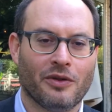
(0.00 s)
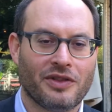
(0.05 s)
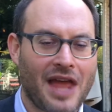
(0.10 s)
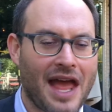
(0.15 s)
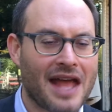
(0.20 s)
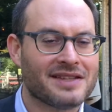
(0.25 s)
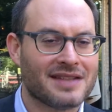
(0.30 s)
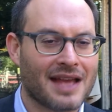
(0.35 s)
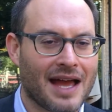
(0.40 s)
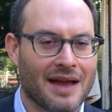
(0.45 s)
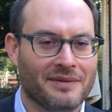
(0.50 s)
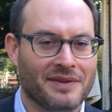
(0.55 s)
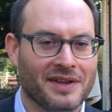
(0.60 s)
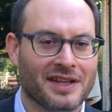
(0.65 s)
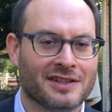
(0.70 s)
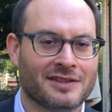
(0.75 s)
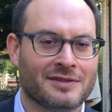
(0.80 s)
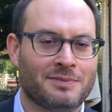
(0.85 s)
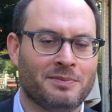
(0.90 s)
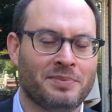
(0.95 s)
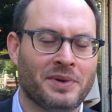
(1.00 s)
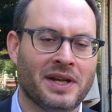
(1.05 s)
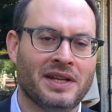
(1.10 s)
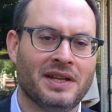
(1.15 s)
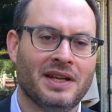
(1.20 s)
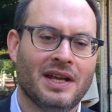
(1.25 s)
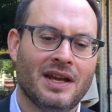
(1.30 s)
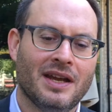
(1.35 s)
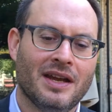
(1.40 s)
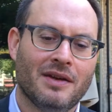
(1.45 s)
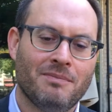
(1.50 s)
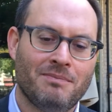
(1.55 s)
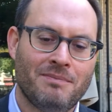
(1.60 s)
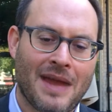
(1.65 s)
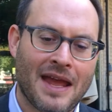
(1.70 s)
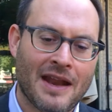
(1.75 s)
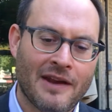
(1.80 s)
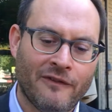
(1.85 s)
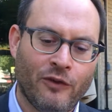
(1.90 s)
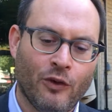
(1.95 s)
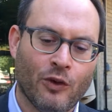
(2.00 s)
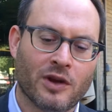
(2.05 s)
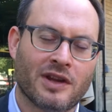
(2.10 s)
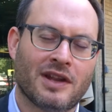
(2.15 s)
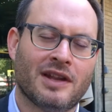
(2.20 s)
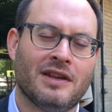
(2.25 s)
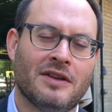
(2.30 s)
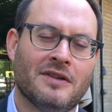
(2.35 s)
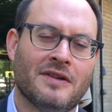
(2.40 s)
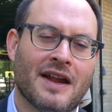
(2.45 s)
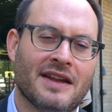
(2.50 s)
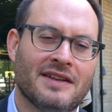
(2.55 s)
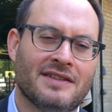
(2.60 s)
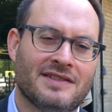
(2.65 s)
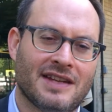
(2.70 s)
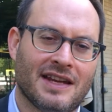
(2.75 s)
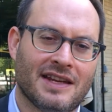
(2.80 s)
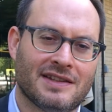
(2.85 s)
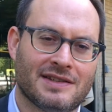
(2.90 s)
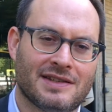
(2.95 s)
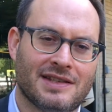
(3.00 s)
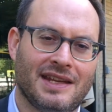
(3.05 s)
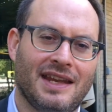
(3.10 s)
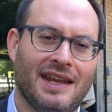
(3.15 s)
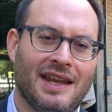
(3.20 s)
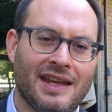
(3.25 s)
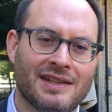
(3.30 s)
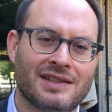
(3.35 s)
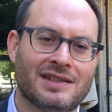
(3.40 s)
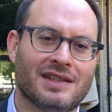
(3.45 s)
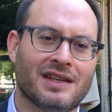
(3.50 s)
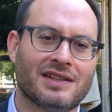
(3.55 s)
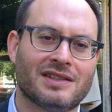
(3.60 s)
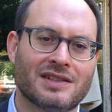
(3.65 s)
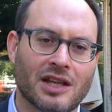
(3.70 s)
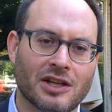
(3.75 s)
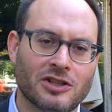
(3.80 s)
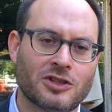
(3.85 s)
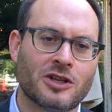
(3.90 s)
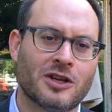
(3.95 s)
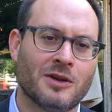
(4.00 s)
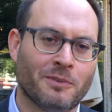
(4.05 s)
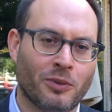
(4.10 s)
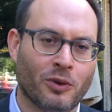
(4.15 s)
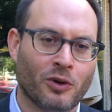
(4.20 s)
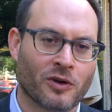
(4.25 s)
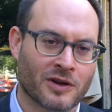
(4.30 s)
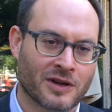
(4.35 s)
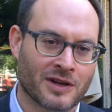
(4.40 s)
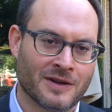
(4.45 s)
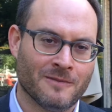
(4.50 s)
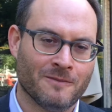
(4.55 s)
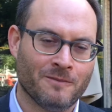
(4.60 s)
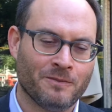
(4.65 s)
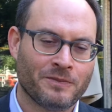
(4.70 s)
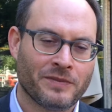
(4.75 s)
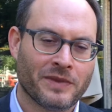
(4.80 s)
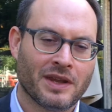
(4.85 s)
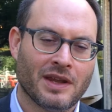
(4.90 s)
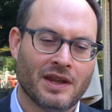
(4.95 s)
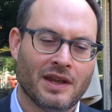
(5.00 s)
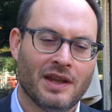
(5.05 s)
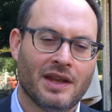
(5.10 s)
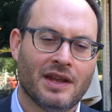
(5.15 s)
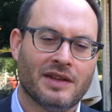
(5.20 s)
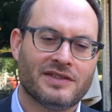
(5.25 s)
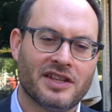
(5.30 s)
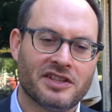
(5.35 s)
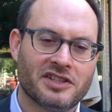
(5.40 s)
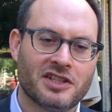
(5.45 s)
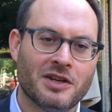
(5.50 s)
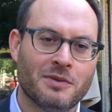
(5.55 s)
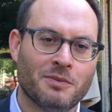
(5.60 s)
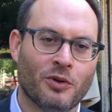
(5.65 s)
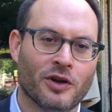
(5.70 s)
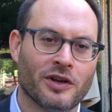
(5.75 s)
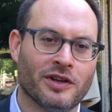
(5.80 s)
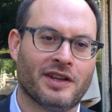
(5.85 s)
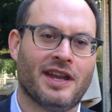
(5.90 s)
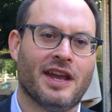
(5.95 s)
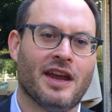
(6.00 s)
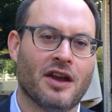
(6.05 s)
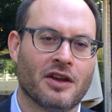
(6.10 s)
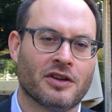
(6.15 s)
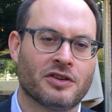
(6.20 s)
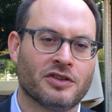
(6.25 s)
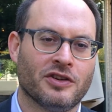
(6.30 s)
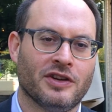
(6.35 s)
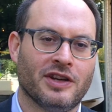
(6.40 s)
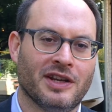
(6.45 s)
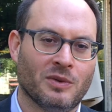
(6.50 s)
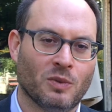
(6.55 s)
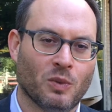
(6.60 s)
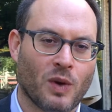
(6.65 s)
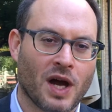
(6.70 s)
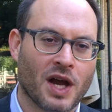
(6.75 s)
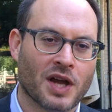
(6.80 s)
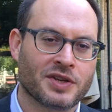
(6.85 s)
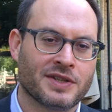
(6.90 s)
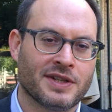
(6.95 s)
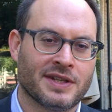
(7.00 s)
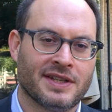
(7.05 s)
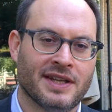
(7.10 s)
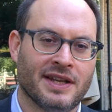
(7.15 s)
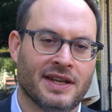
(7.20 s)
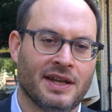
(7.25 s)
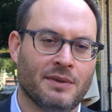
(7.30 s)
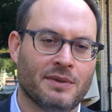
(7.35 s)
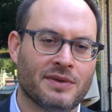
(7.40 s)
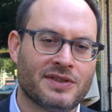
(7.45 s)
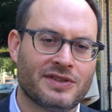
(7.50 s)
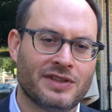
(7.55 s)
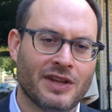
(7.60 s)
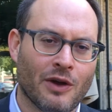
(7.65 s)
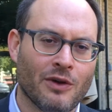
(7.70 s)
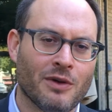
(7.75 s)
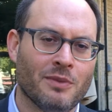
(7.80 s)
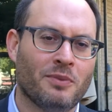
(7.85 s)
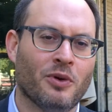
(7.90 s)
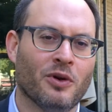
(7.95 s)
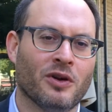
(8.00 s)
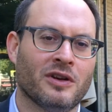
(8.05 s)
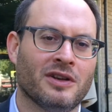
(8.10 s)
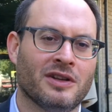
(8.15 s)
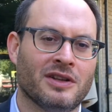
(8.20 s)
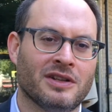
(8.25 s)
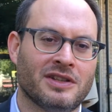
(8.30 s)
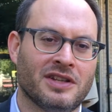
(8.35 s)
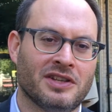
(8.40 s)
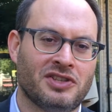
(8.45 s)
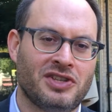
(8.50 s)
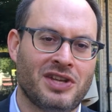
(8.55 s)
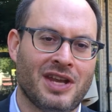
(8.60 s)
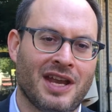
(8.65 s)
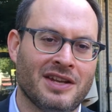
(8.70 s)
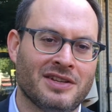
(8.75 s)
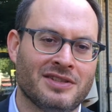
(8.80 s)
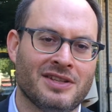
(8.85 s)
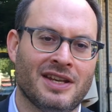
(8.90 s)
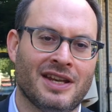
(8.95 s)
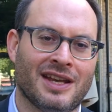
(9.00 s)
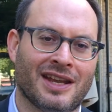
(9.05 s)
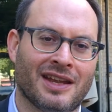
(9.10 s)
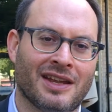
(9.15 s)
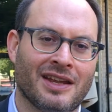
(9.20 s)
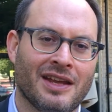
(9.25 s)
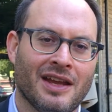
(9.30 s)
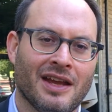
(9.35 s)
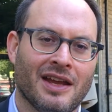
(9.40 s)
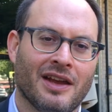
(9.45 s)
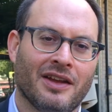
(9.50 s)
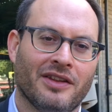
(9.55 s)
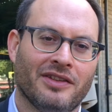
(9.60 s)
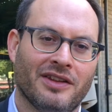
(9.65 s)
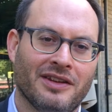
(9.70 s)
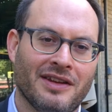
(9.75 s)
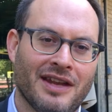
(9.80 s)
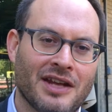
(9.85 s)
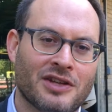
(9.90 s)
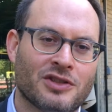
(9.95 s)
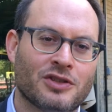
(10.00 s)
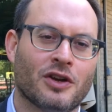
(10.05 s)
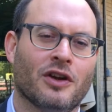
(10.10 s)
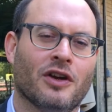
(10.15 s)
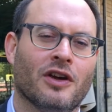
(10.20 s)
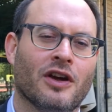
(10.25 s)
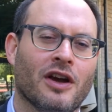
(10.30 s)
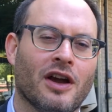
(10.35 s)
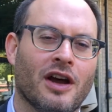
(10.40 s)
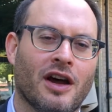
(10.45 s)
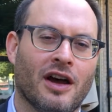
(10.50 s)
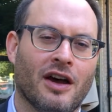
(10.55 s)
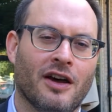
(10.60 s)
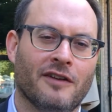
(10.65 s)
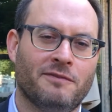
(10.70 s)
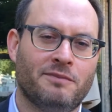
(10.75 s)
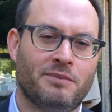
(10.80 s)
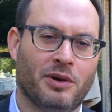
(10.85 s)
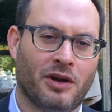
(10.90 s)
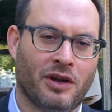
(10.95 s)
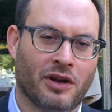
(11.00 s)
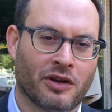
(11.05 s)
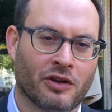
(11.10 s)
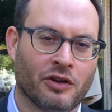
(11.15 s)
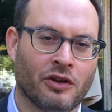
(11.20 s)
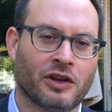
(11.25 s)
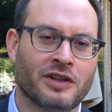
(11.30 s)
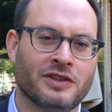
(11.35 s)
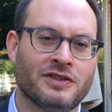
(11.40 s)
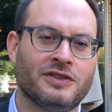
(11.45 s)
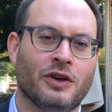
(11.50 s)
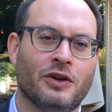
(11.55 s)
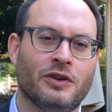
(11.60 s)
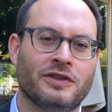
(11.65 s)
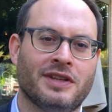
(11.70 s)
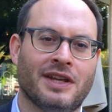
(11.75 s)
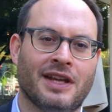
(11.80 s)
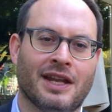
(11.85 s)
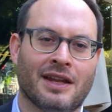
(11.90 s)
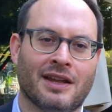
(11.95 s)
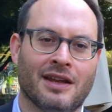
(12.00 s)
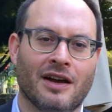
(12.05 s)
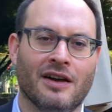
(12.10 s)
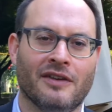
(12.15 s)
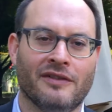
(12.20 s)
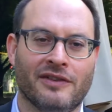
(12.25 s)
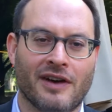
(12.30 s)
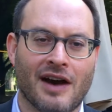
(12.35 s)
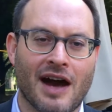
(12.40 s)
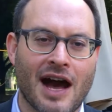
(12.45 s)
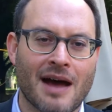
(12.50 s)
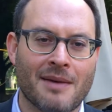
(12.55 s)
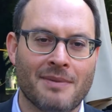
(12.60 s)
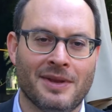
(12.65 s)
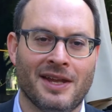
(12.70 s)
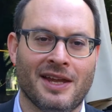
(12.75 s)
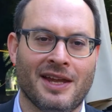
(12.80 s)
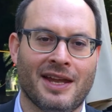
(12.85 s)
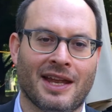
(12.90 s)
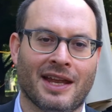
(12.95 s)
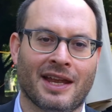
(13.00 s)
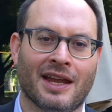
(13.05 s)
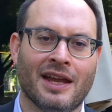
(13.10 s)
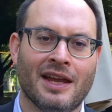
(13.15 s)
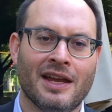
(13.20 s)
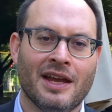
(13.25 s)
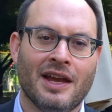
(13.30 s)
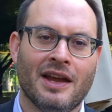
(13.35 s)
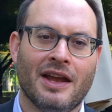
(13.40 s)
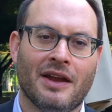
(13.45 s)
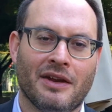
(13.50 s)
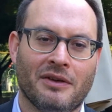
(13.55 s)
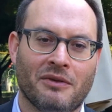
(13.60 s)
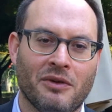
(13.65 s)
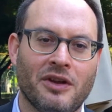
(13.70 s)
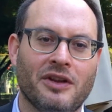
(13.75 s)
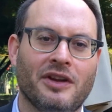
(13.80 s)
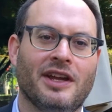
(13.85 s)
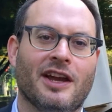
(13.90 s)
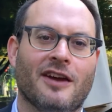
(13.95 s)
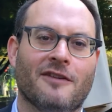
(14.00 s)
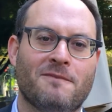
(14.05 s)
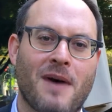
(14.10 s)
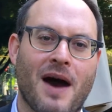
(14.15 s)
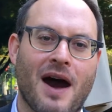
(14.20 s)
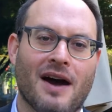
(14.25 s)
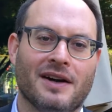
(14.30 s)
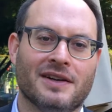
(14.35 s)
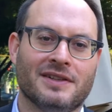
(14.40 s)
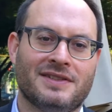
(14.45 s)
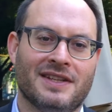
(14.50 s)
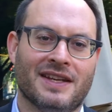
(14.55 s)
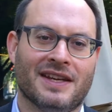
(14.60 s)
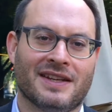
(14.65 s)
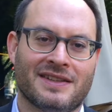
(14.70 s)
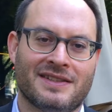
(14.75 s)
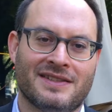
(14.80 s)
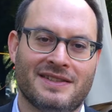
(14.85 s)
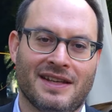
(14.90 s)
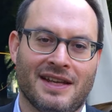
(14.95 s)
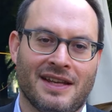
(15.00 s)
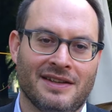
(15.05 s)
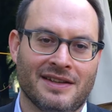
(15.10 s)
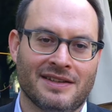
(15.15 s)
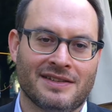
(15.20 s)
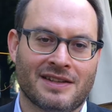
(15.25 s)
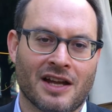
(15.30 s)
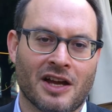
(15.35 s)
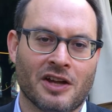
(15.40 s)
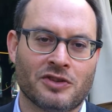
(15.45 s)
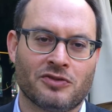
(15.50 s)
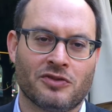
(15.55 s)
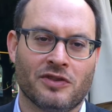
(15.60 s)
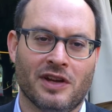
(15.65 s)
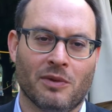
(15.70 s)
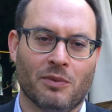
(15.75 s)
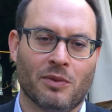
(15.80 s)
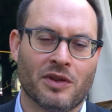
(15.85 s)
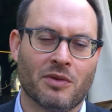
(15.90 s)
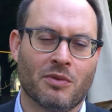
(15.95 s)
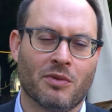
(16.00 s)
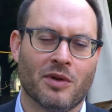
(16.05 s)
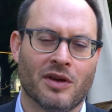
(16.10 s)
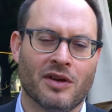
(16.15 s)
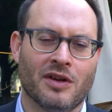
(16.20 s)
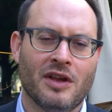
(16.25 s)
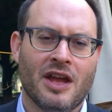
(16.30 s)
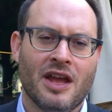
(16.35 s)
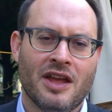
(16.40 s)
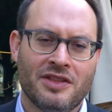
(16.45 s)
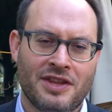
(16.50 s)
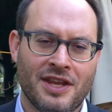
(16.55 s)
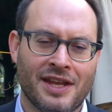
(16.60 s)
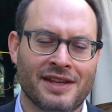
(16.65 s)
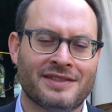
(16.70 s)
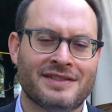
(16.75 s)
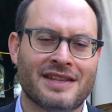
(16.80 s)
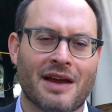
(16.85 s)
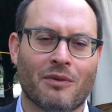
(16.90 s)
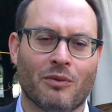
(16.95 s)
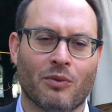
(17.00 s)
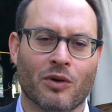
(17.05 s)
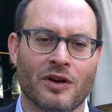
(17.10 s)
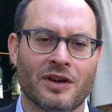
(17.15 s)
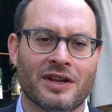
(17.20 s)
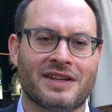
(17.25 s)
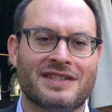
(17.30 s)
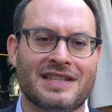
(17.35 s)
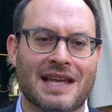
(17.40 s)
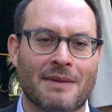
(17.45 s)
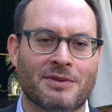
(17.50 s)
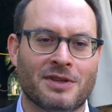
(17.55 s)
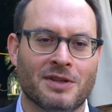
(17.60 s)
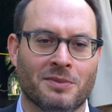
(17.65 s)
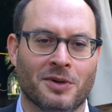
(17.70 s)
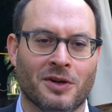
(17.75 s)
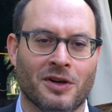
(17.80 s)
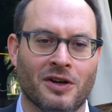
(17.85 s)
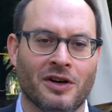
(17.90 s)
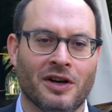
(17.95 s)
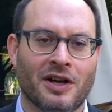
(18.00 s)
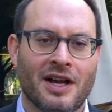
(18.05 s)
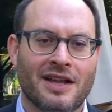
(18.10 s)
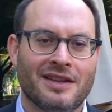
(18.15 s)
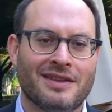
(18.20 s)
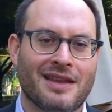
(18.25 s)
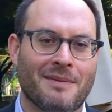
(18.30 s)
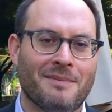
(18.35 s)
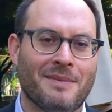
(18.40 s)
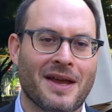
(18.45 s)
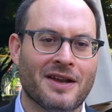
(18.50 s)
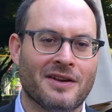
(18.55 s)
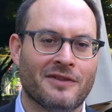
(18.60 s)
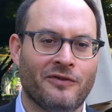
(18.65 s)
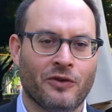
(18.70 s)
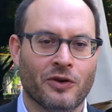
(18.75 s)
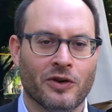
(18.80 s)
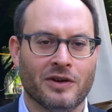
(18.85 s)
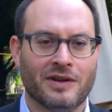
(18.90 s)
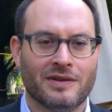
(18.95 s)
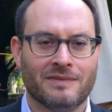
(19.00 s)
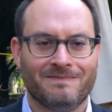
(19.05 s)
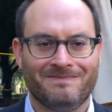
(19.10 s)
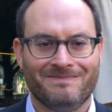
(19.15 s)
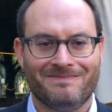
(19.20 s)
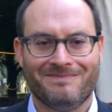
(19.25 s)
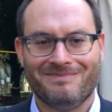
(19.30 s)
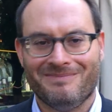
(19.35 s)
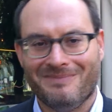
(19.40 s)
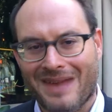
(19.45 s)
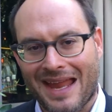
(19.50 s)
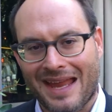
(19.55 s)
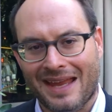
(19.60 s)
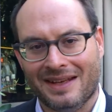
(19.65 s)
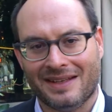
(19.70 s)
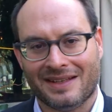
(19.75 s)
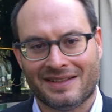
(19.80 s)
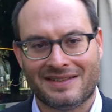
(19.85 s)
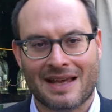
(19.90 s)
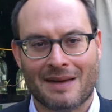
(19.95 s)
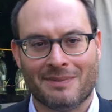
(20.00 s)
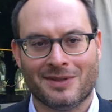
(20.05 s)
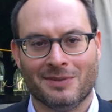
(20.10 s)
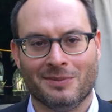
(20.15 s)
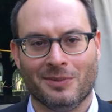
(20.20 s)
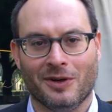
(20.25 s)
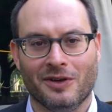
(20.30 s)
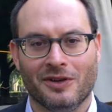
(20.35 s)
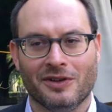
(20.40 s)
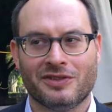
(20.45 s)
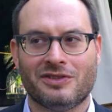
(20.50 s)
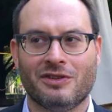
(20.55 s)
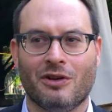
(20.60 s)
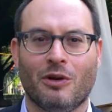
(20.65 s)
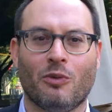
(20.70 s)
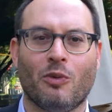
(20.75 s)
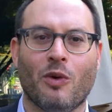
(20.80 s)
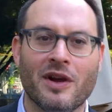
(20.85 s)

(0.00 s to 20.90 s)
So that's obvious. But Manafort in the United States is such an important such an important character in Washington. He was so important to changing the nature of political consulting, of lobbying, and really of politics in this country, where there were things that weren't acceptable that Manafort made acceptable.